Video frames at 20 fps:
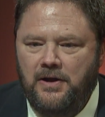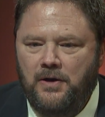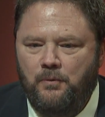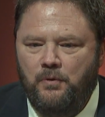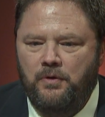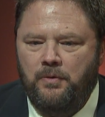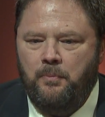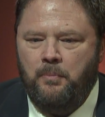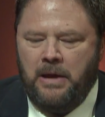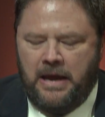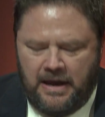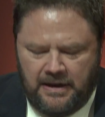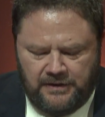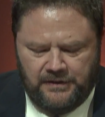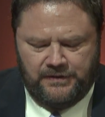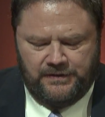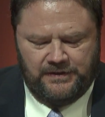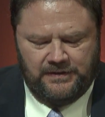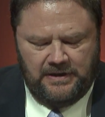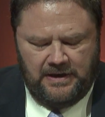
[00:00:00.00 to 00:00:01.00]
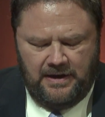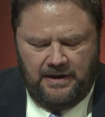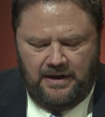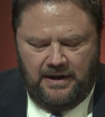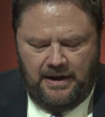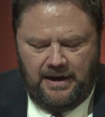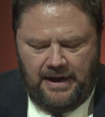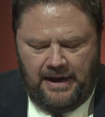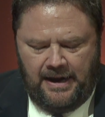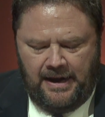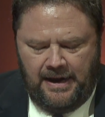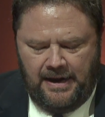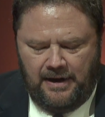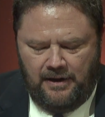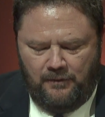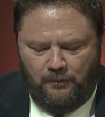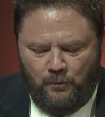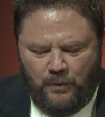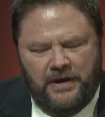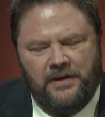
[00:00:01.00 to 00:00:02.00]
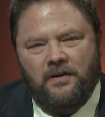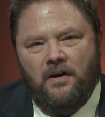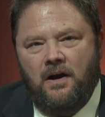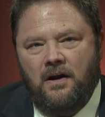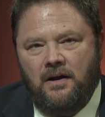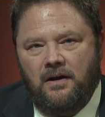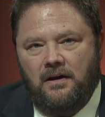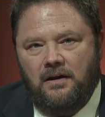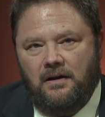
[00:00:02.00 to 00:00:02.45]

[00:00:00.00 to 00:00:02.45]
with pets. And we talked